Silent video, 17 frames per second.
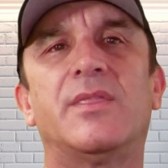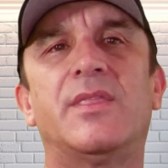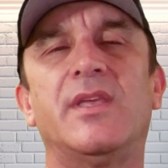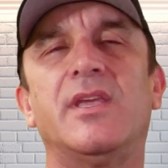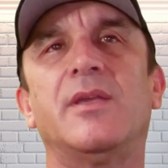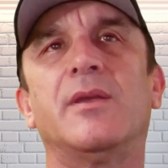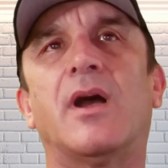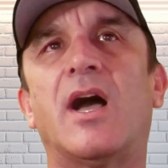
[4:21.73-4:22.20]

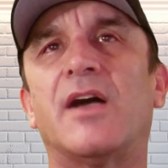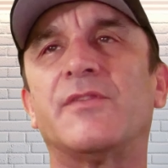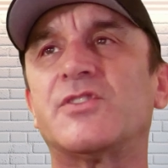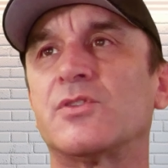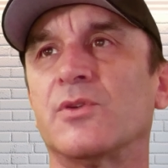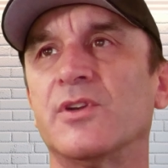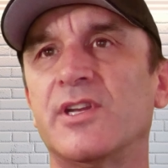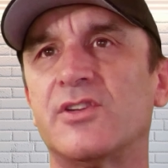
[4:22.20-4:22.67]
the
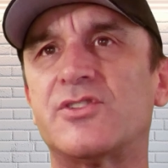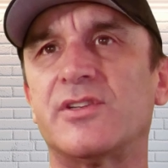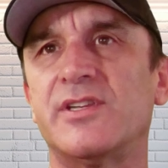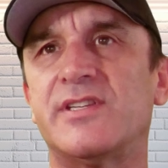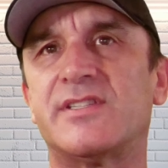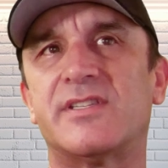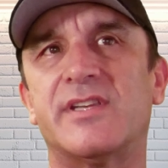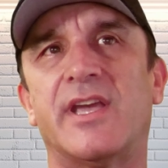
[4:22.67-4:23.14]
officer
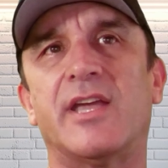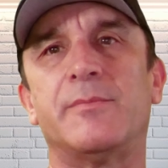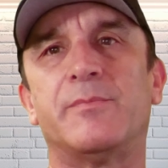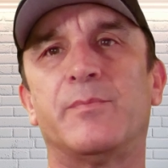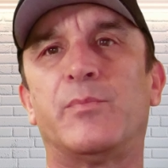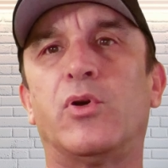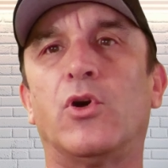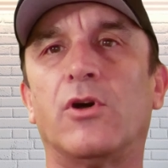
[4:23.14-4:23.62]
initially
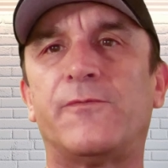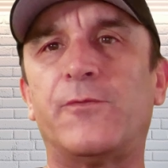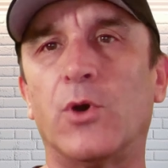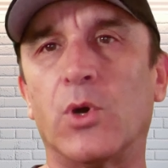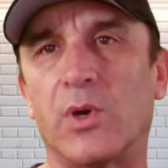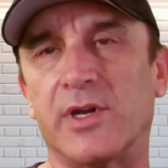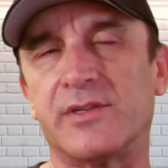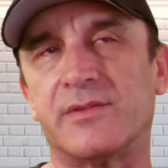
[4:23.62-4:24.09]
said, pull
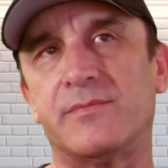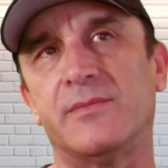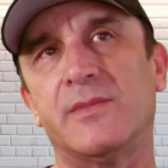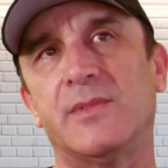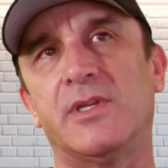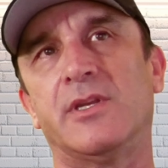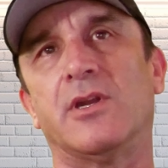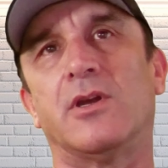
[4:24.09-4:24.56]
forward,
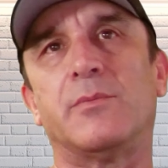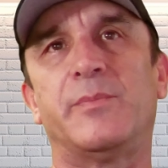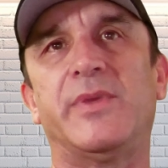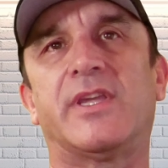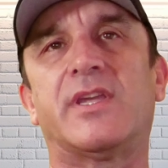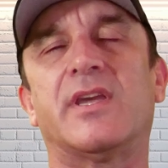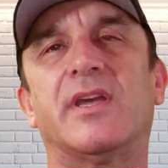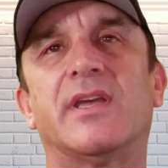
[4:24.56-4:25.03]
you
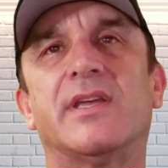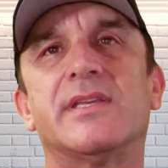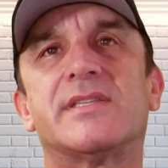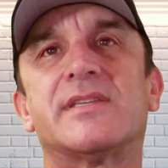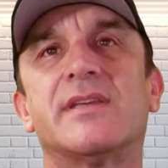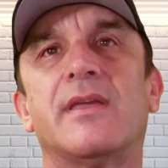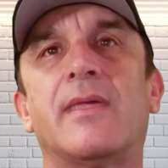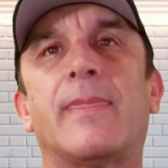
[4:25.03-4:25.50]
know,
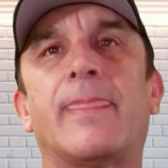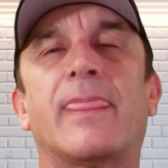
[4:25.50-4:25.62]
because